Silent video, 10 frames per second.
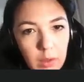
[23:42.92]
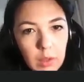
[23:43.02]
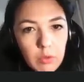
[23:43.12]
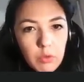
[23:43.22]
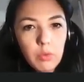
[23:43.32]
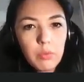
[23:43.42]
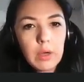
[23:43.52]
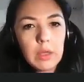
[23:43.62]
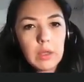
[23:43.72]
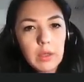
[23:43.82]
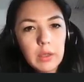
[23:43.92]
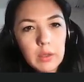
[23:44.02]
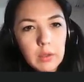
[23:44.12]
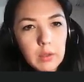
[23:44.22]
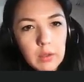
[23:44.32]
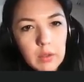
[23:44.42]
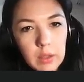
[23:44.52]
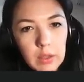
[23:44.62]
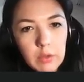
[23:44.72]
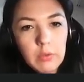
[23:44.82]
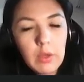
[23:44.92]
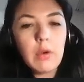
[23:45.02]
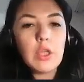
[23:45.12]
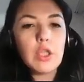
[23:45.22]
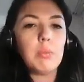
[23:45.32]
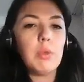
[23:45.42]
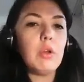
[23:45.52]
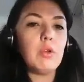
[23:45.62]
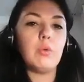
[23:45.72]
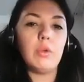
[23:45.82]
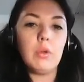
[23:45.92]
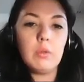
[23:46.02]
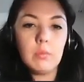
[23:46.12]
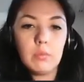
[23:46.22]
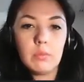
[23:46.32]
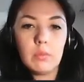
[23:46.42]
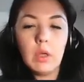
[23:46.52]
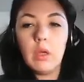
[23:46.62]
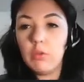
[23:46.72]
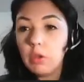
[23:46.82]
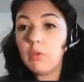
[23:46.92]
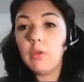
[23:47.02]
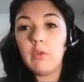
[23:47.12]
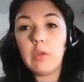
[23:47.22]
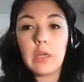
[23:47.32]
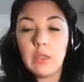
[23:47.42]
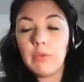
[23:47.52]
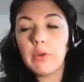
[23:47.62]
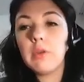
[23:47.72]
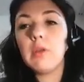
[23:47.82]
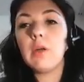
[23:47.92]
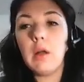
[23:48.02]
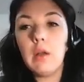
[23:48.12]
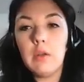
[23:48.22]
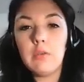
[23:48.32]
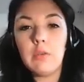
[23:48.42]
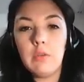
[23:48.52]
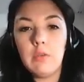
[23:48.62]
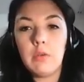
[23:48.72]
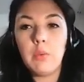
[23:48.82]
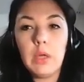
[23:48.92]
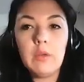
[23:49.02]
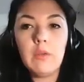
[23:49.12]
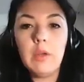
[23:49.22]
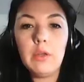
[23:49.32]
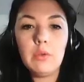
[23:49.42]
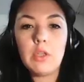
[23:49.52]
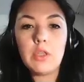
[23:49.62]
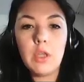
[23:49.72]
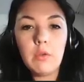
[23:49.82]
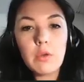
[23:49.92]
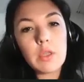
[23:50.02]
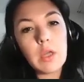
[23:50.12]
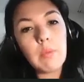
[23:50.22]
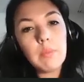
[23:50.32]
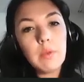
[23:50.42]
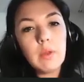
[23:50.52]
And so finally, yes, we are reaching peritoneum. And so you see they are different in colors. It's quite easily to distinguish them.